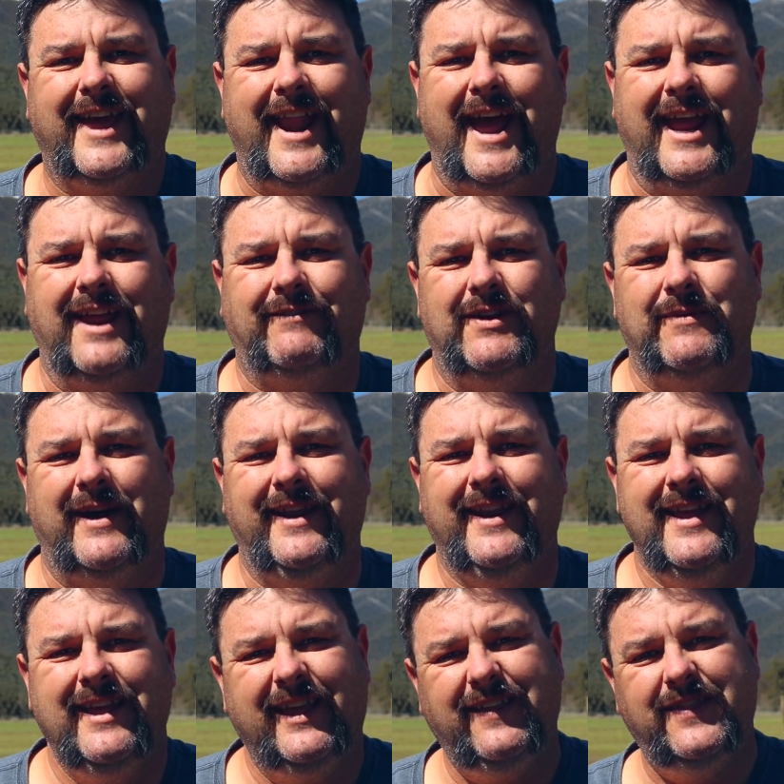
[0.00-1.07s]
G'day
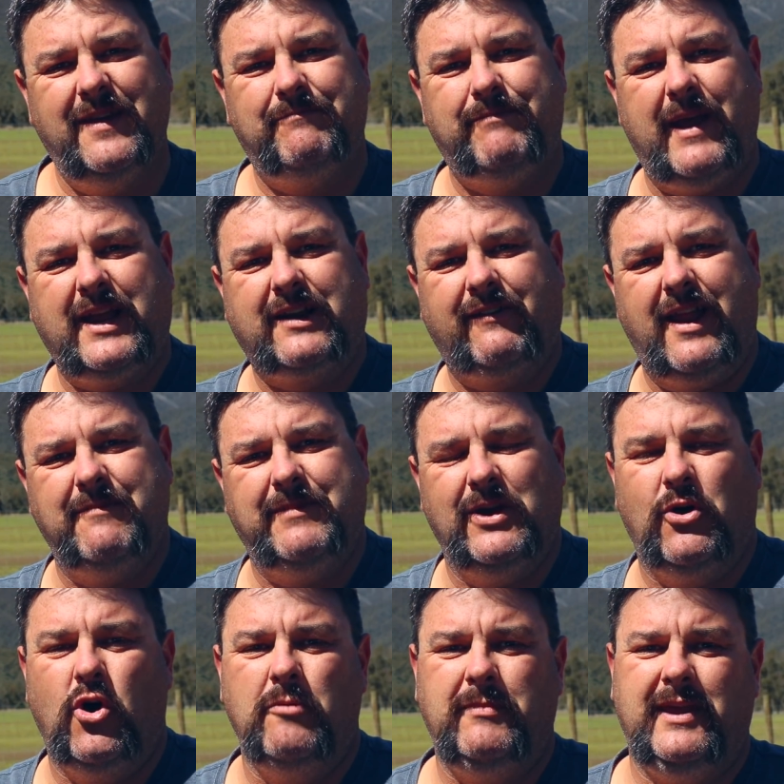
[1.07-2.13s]
everyone. In the background
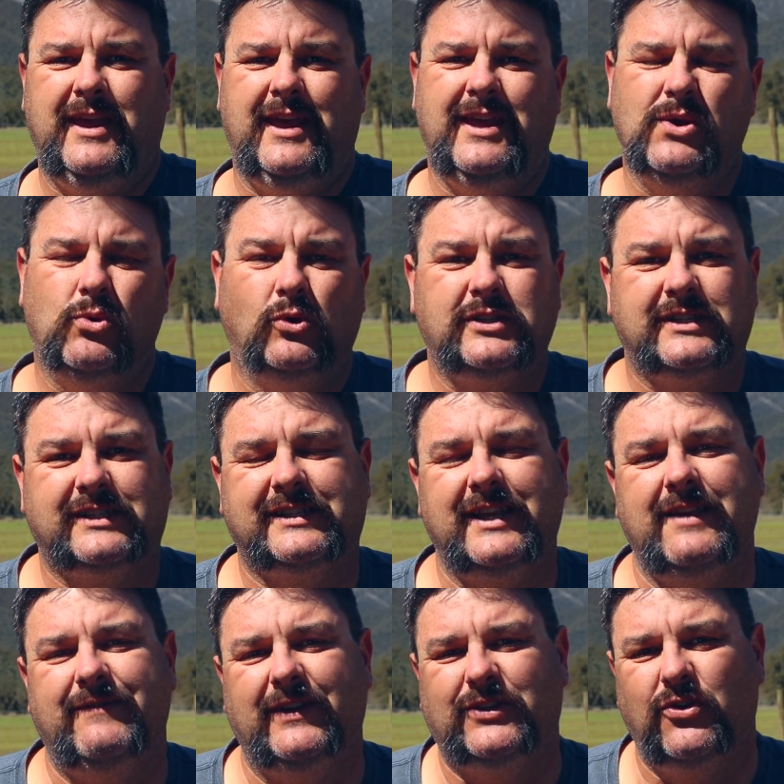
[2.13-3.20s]
behind me here, you'll
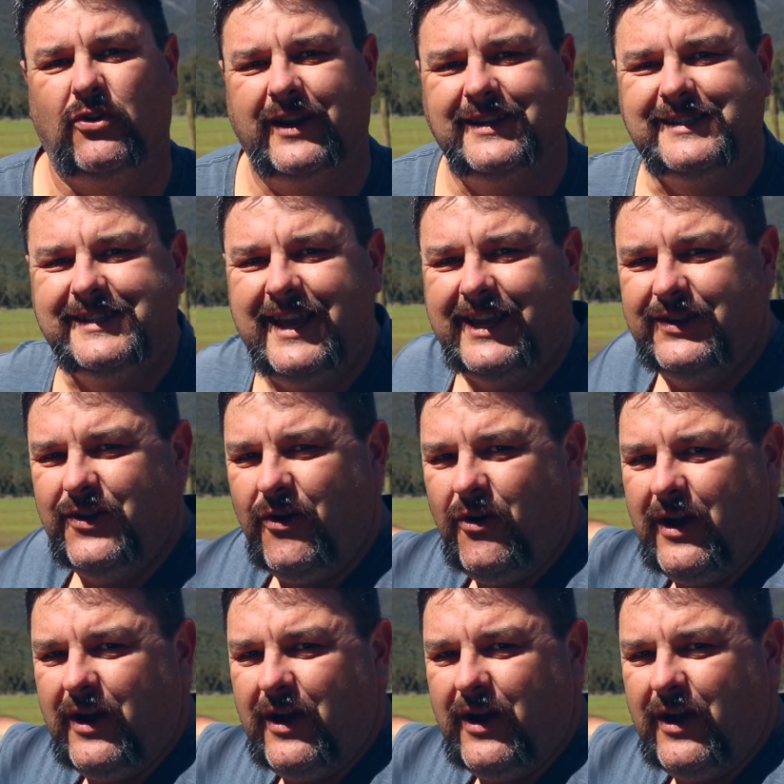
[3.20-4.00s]
see Victoria's second